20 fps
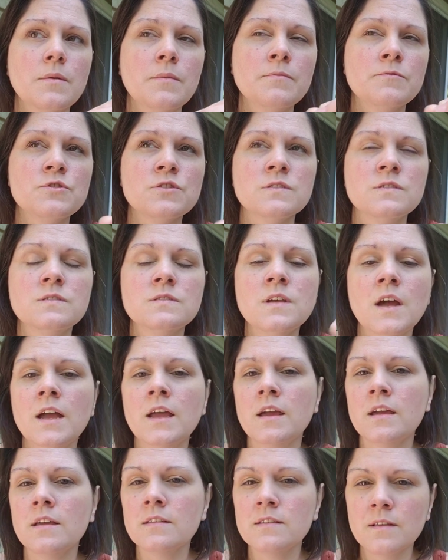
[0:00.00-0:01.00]
just
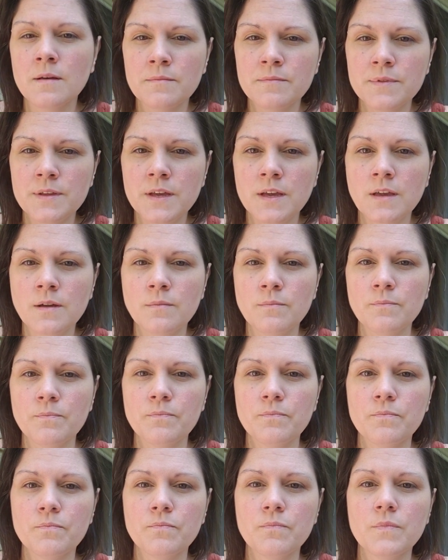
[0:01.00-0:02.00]
saying something,
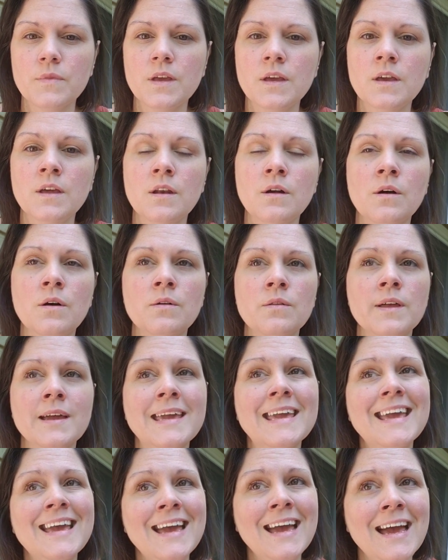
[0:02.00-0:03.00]

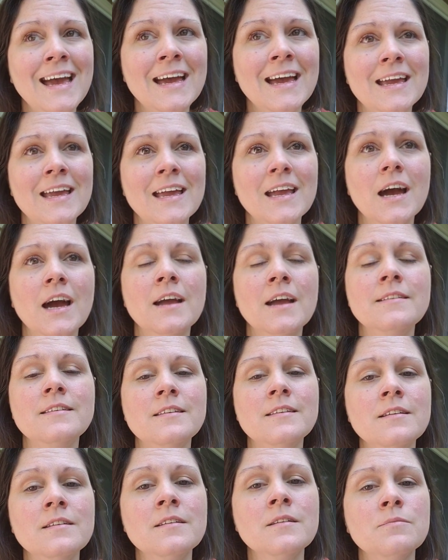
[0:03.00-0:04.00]
like, hey, I
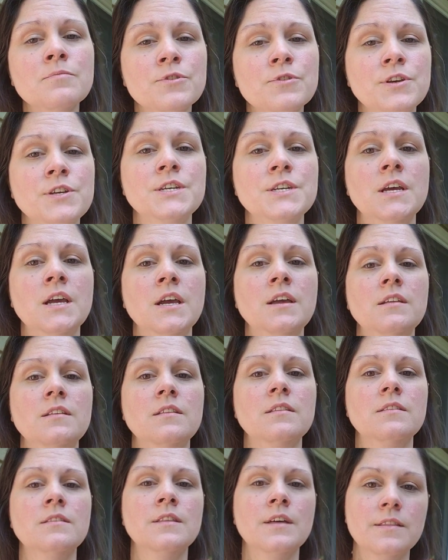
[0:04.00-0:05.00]
didn't appreciate
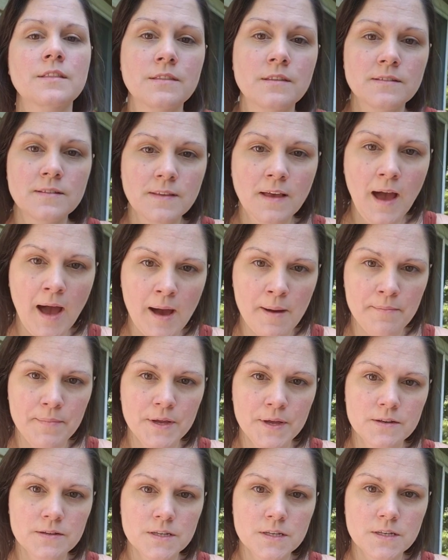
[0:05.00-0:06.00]
that this happened.